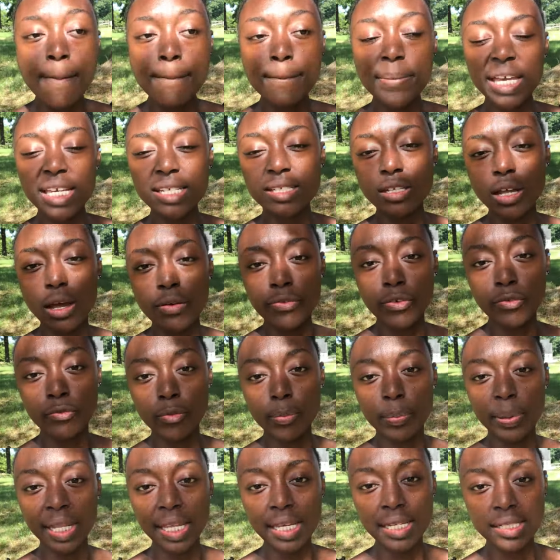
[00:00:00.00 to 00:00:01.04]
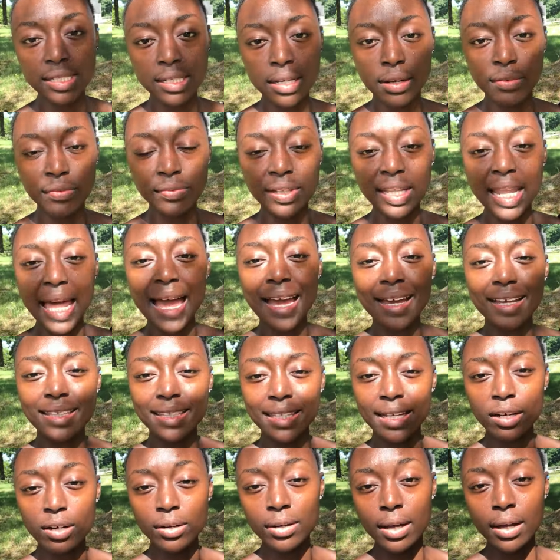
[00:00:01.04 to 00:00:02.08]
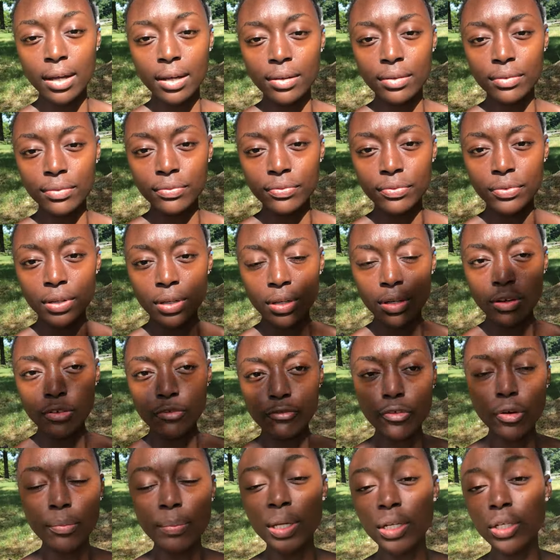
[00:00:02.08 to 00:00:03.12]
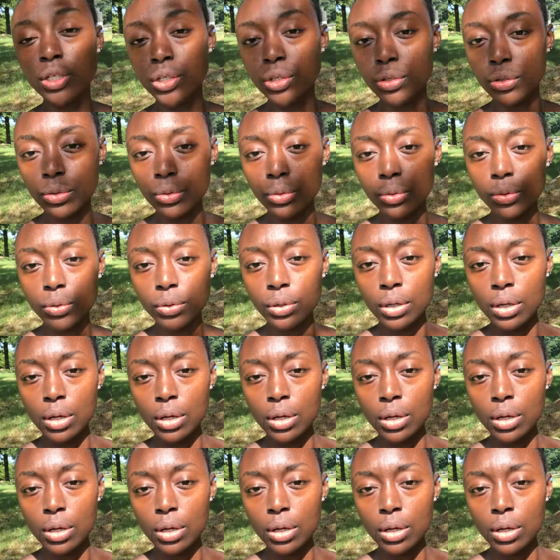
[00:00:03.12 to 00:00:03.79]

based off of a place of lack thereof from in you,